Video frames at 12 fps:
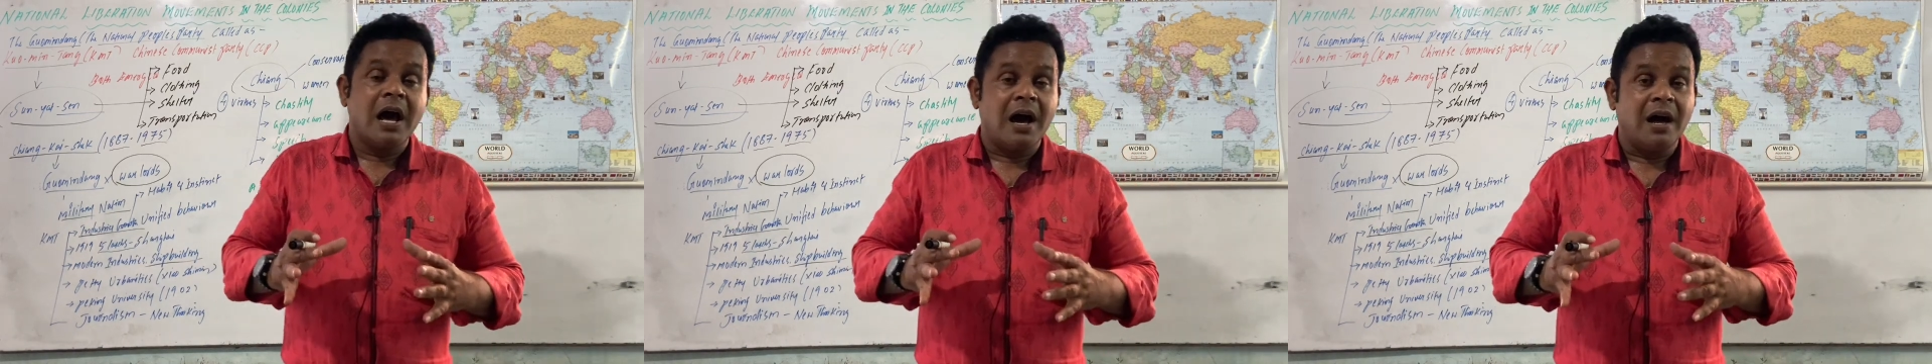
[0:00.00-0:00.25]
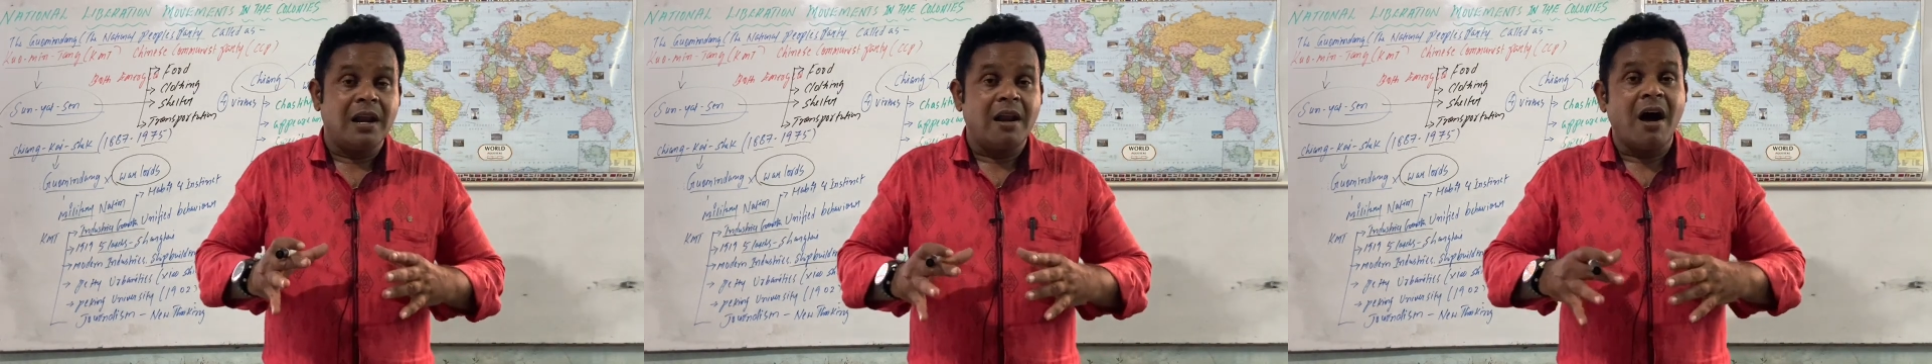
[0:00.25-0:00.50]

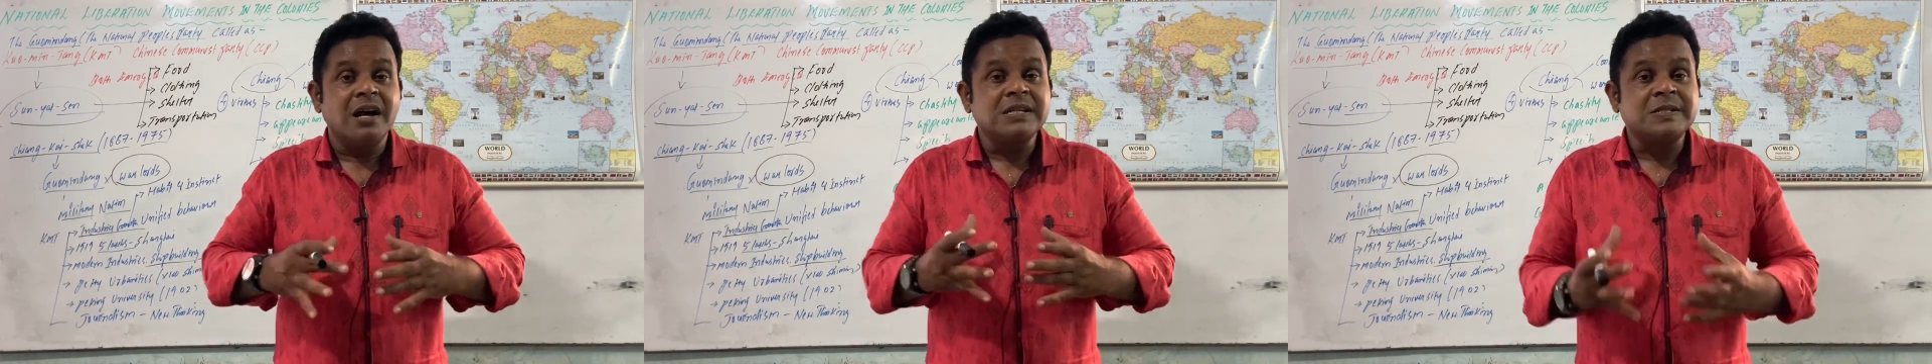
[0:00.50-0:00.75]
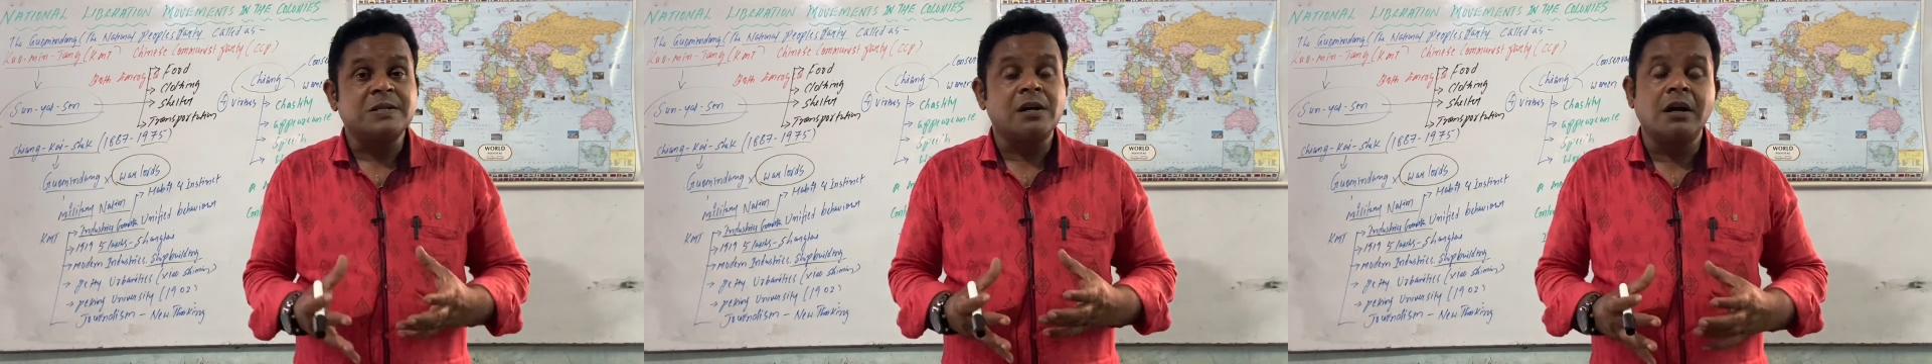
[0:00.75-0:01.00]
long
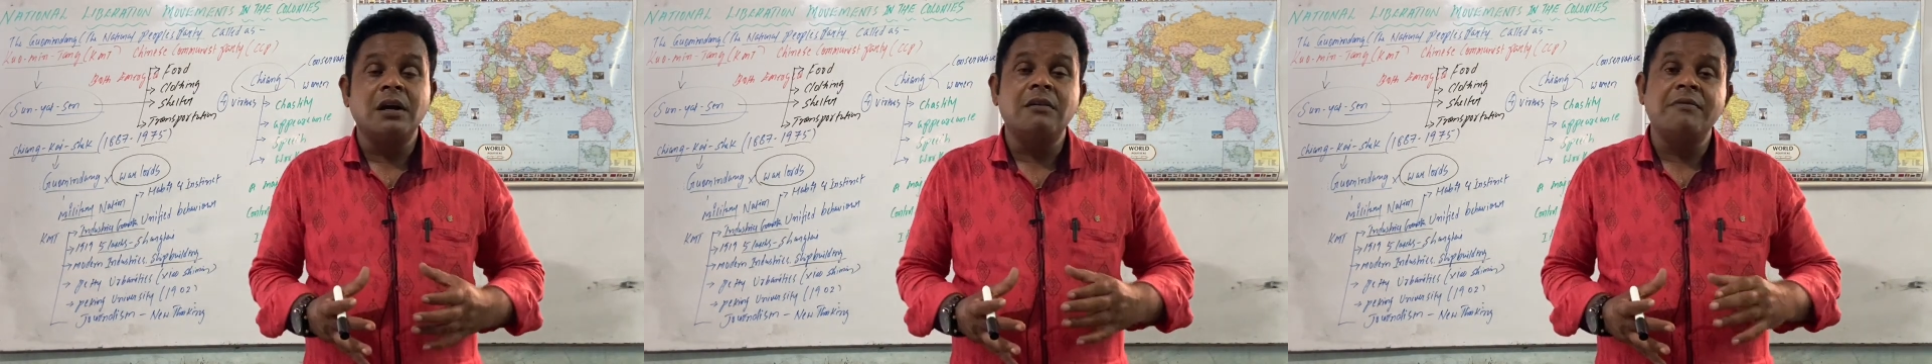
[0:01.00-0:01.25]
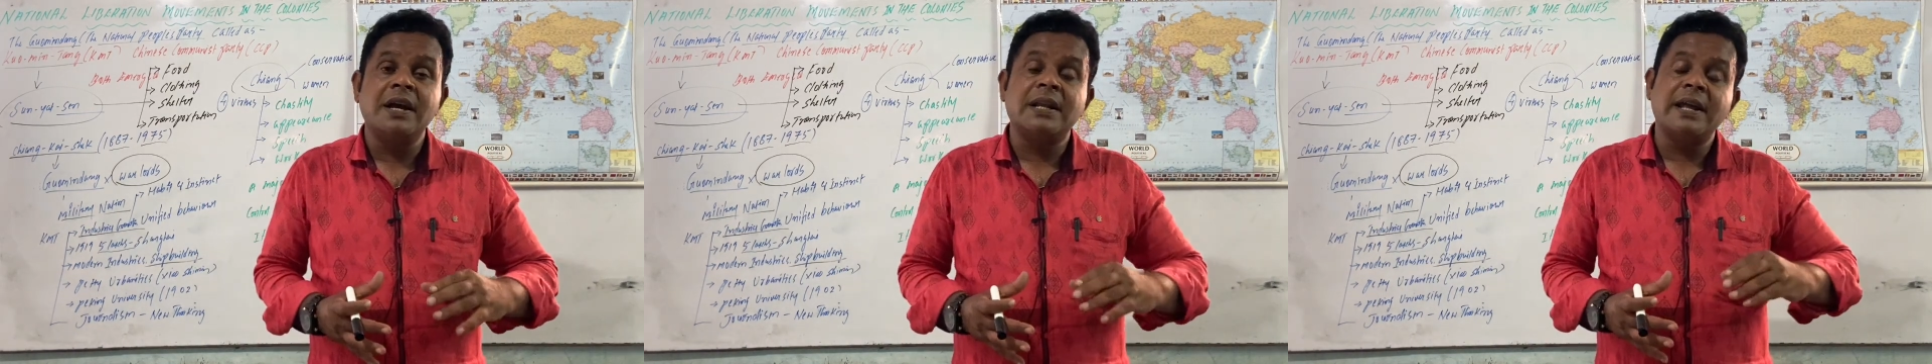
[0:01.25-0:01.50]
struggle
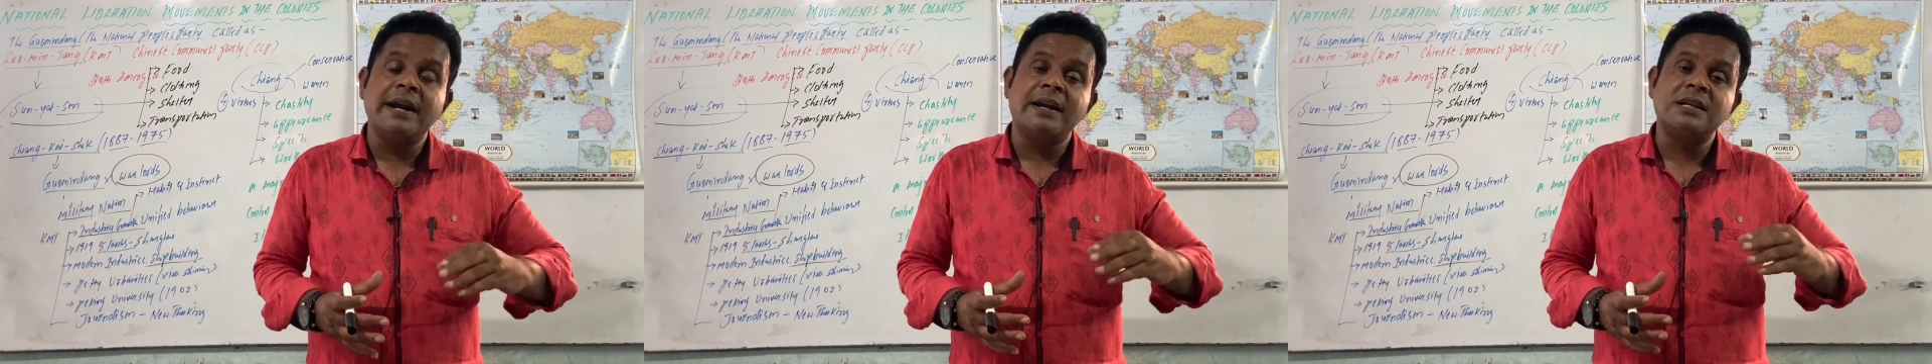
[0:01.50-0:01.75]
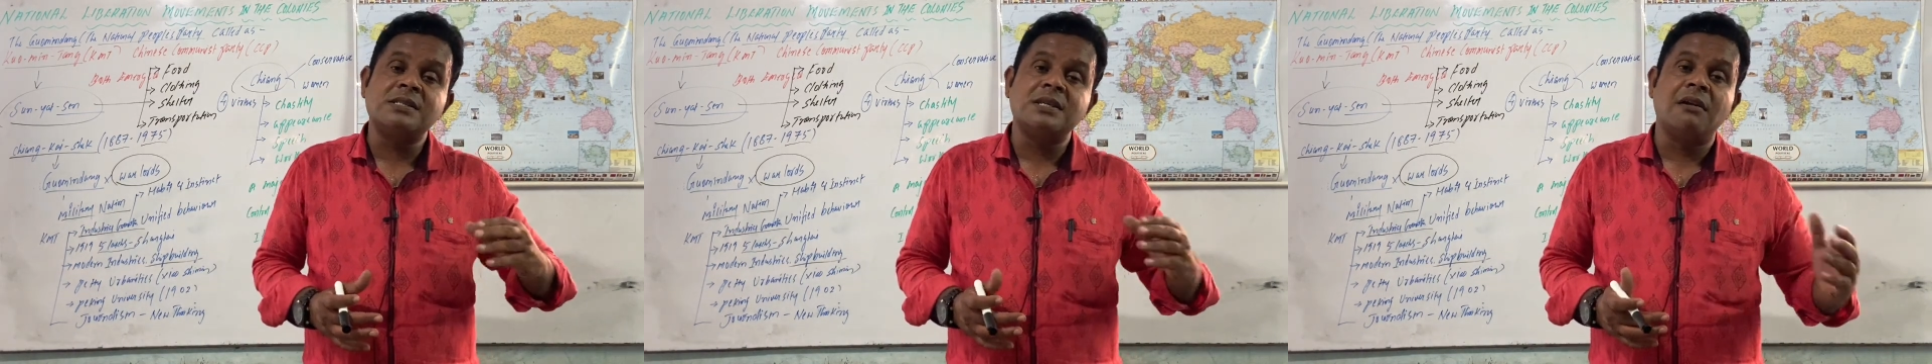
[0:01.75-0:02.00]
where the
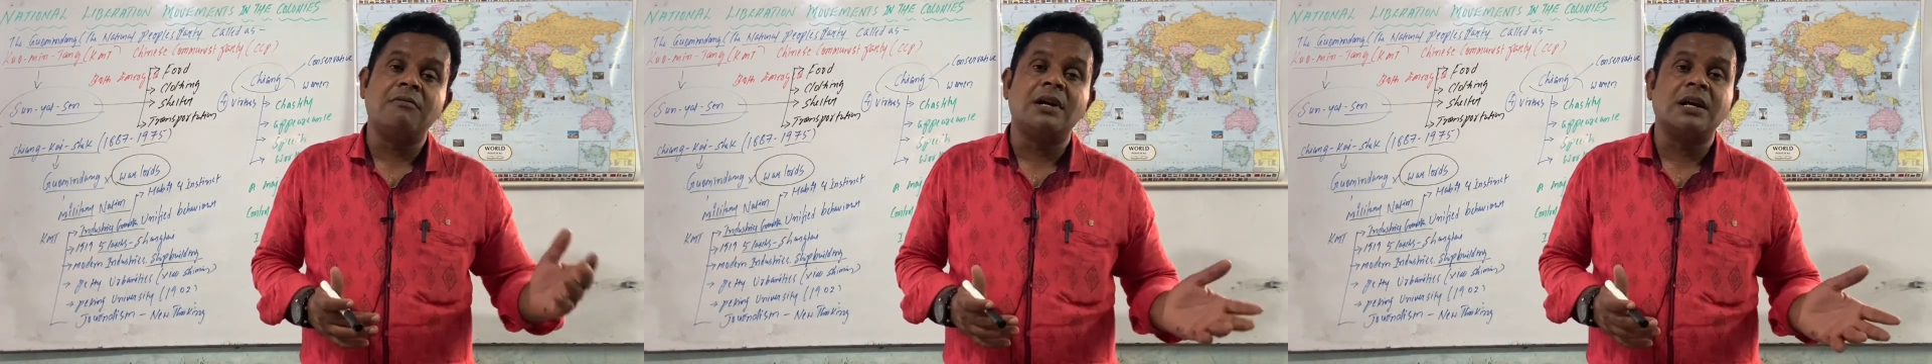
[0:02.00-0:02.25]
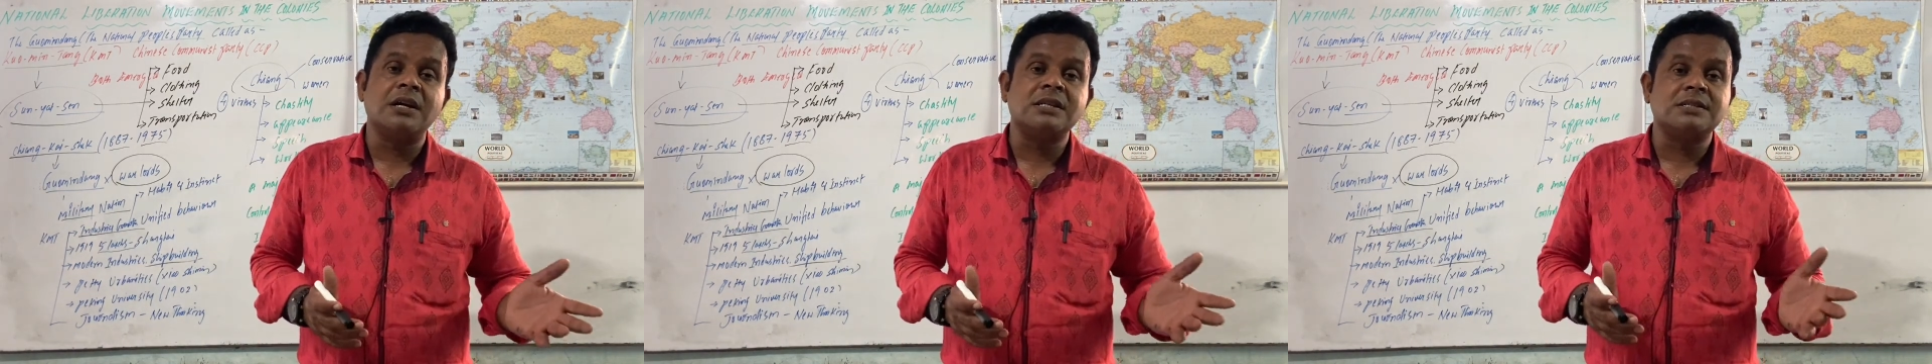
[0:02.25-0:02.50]
industrial
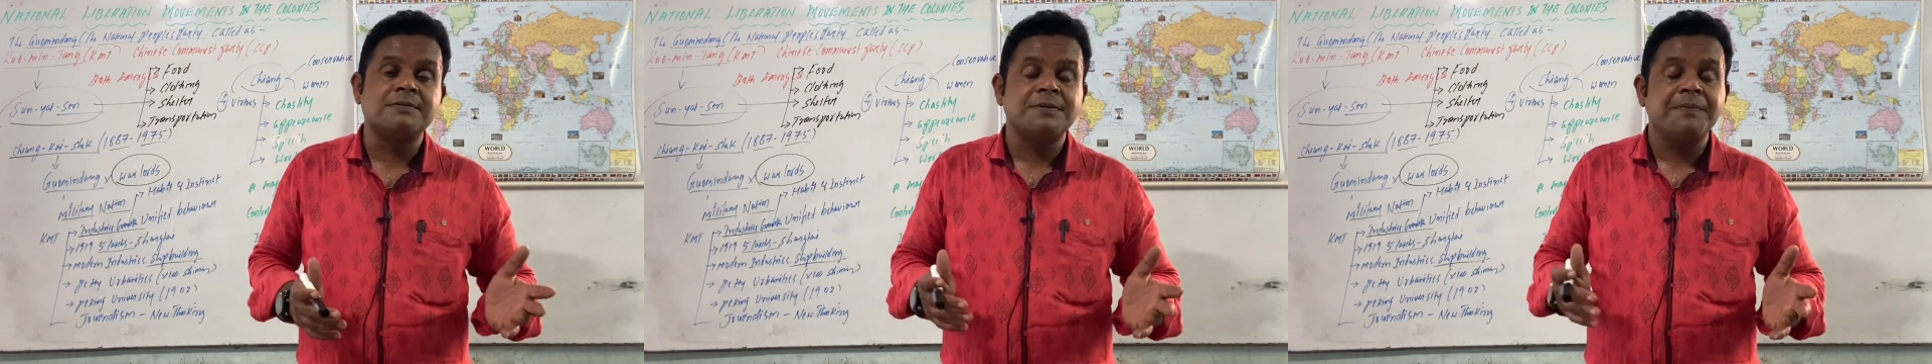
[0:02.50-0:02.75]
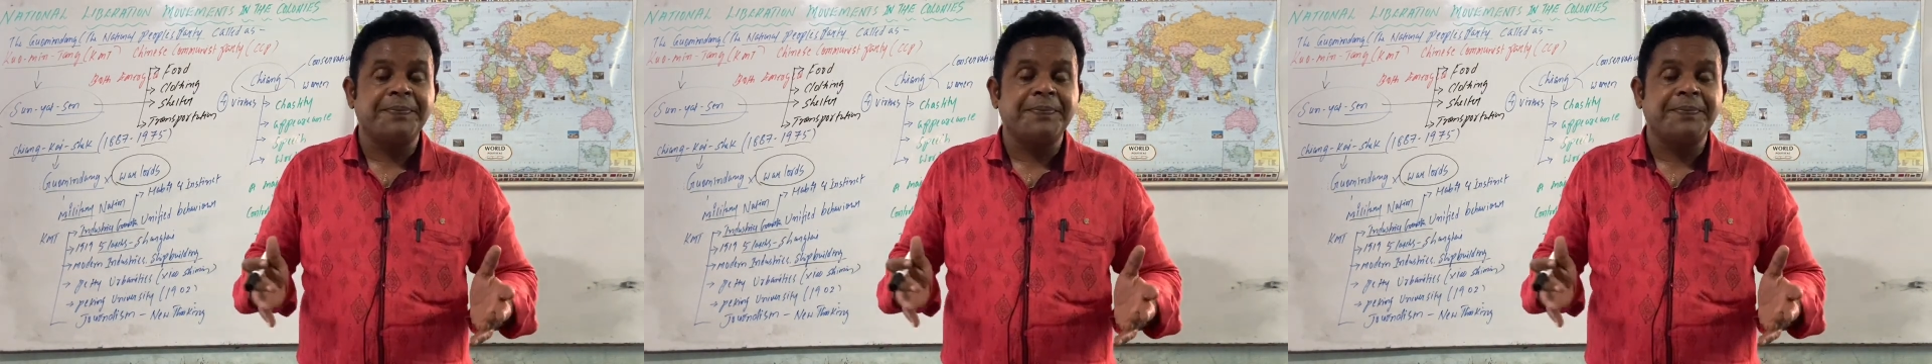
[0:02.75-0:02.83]
workers